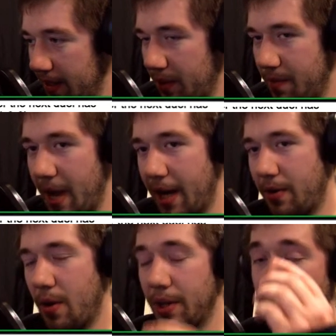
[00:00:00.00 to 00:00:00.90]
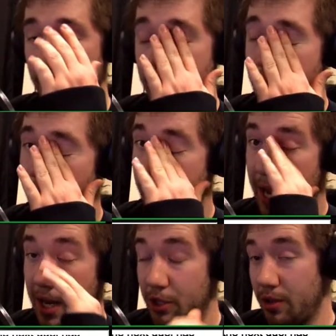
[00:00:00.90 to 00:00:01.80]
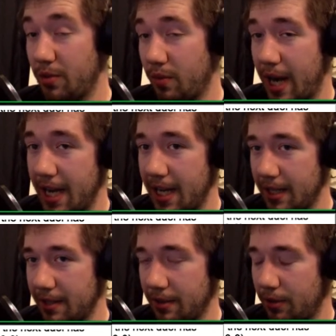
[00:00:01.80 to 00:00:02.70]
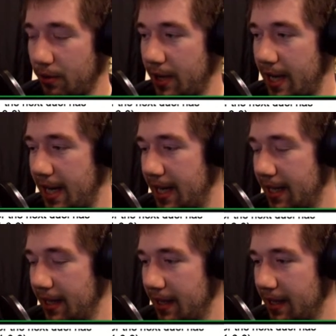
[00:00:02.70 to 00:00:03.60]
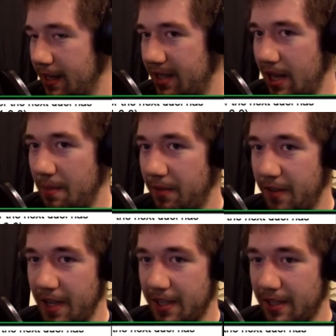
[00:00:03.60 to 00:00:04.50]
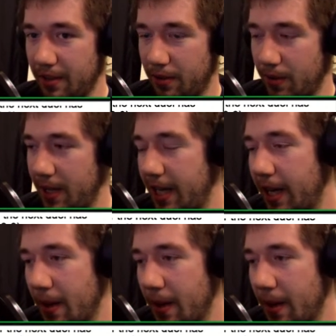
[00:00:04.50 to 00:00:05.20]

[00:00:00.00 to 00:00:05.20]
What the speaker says: With Macro at 3, Banisher of the Radiance at 3, Dim Fizz at 3.